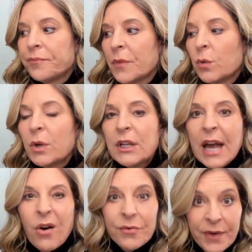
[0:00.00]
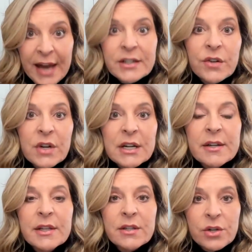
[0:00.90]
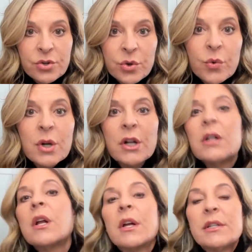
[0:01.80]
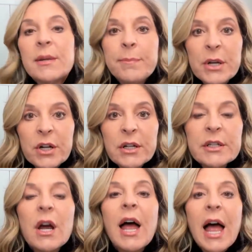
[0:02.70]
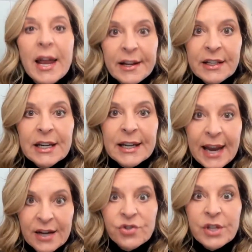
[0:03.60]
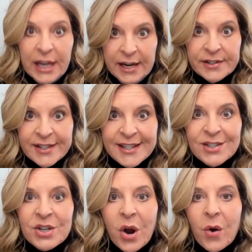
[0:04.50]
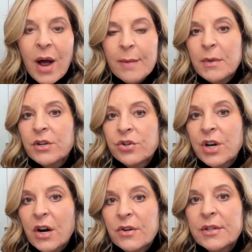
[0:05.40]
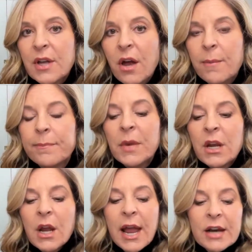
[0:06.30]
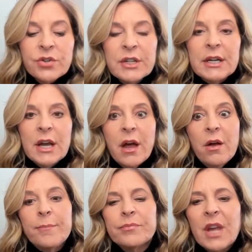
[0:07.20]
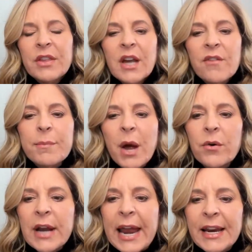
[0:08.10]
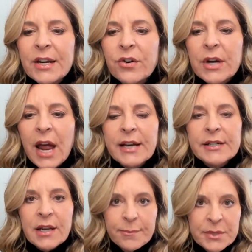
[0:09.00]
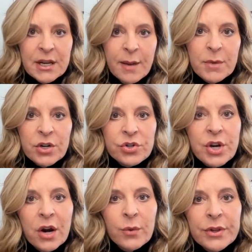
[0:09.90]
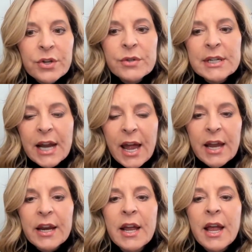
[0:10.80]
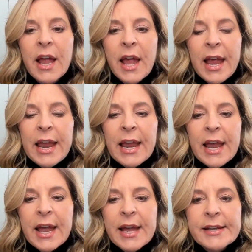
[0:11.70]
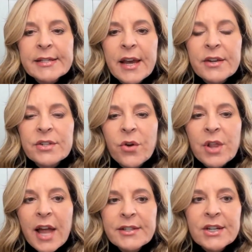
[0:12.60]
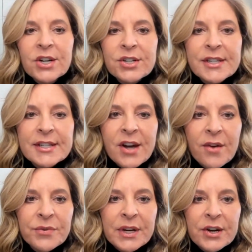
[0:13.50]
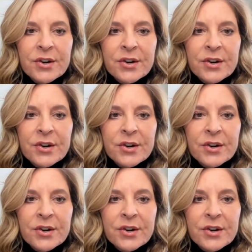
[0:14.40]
really how effective it is as a tool to build a highly engaged list. So I'm going to share some, actually, I think I have about 8 or 9 tips that I'm going to share with you today. And so lots of good stuff here.